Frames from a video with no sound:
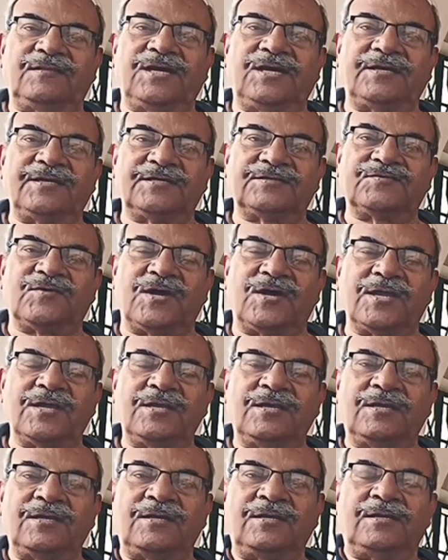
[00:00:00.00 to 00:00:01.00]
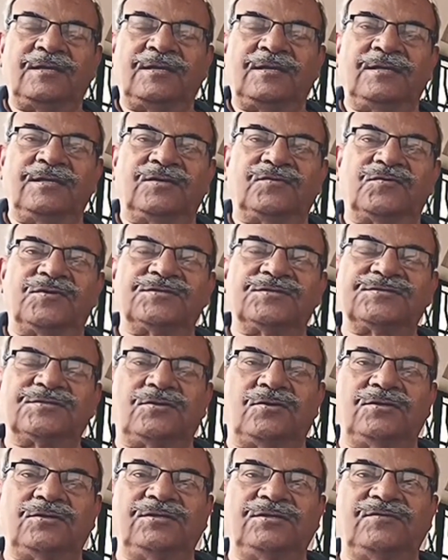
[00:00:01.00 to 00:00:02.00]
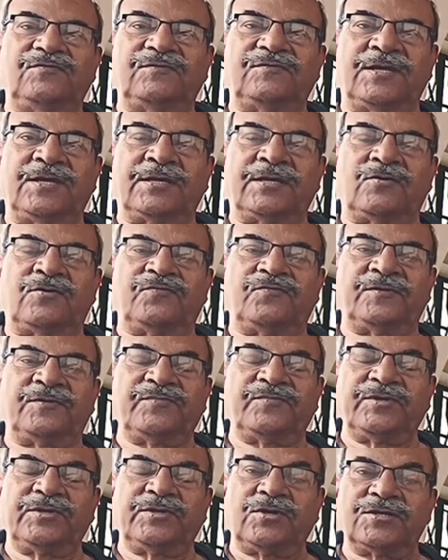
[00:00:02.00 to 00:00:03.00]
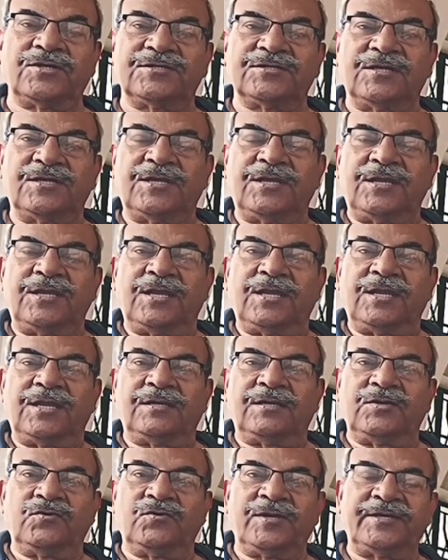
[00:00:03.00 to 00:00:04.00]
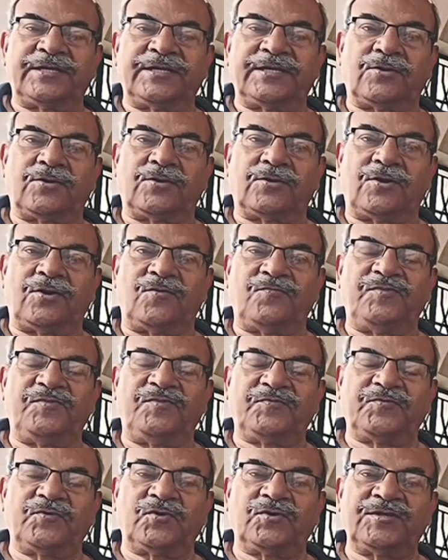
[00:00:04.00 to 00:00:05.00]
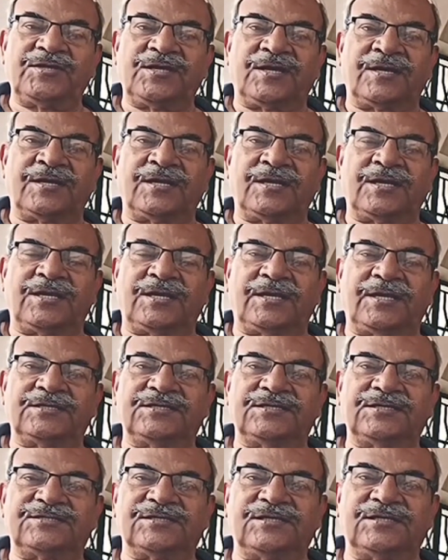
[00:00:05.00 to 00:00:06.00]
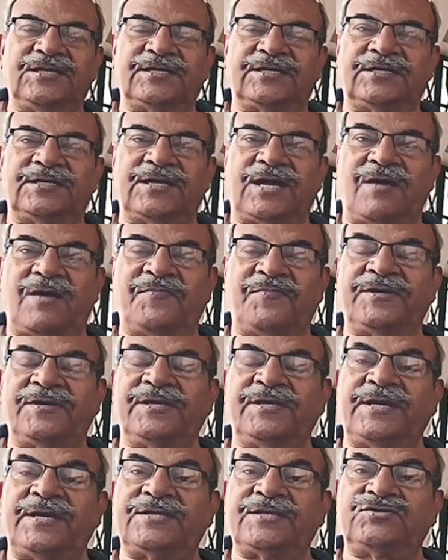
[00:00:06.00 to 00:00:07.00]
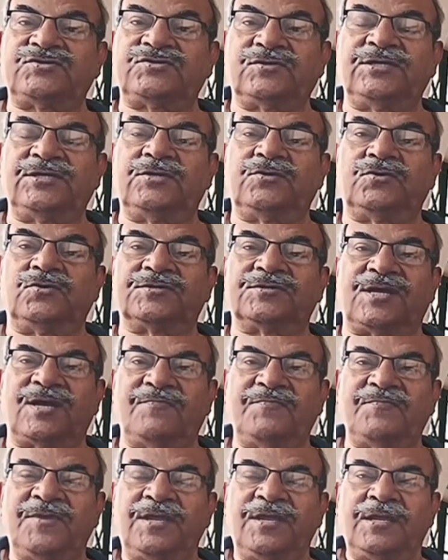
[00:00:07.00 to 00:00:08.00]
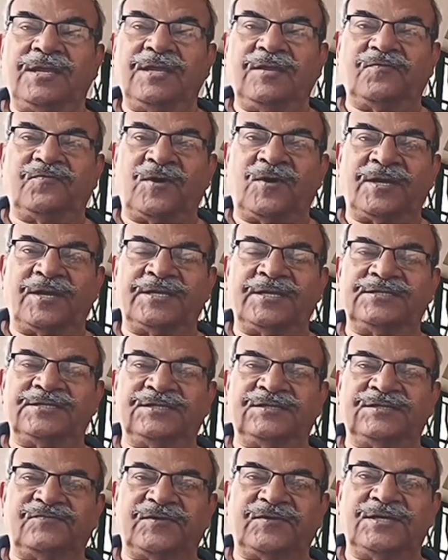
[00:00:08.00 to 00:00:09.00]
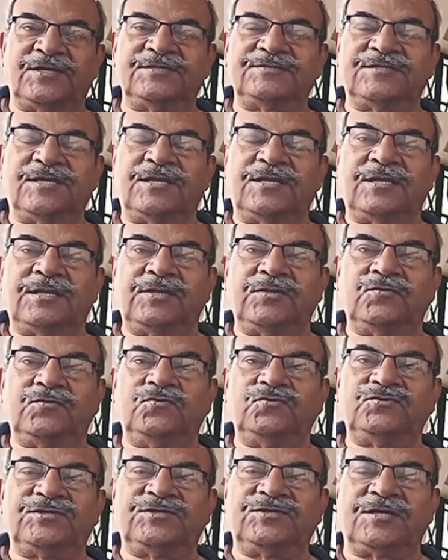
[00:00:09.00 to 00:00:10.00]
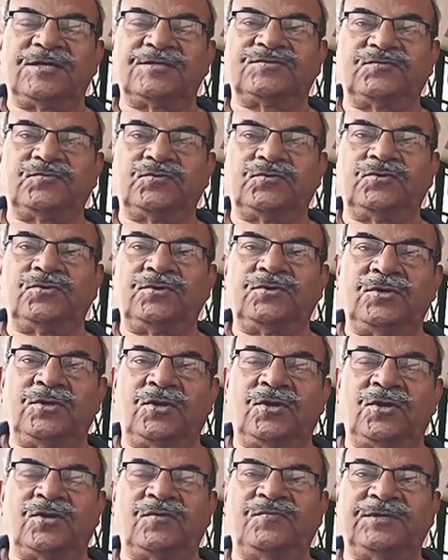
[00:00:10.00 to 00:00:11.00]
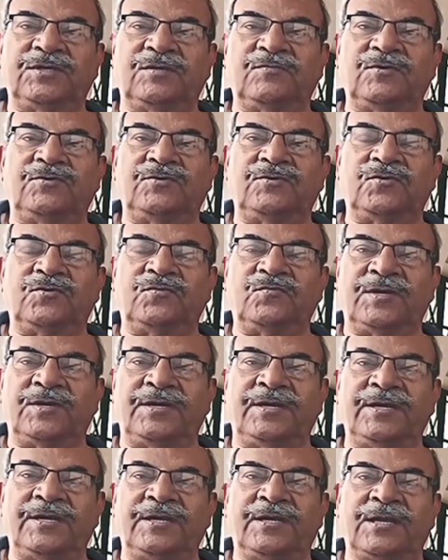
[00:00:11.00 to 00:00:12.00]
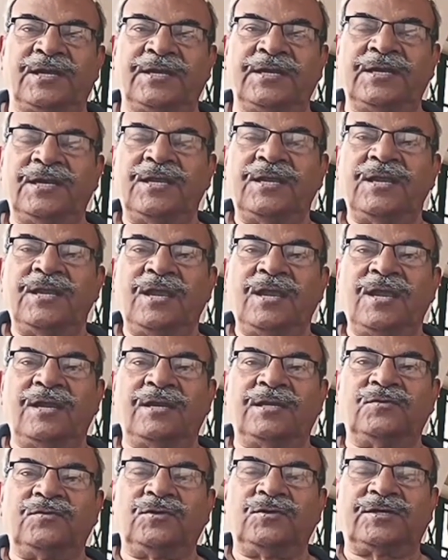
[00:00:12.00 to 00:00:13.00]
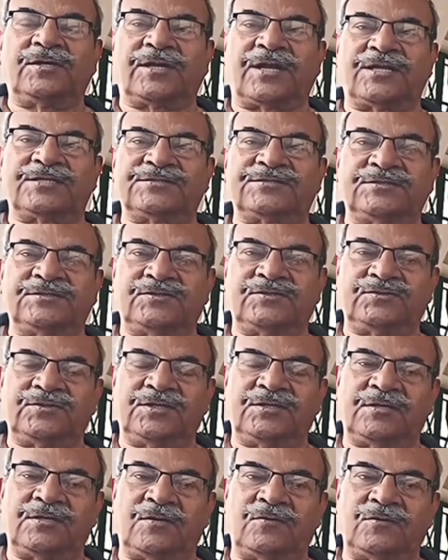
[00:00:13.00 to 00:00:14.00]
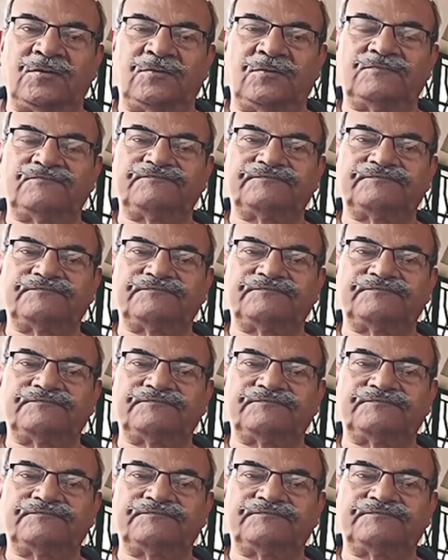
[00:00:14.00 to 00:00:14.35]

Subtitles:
That is why it was called the flying cockpit, because during takeoff, before the undercarriage is selected up and it actually goes up, if one engine fails, you just would not be able to maintain height and you will crash into the ground.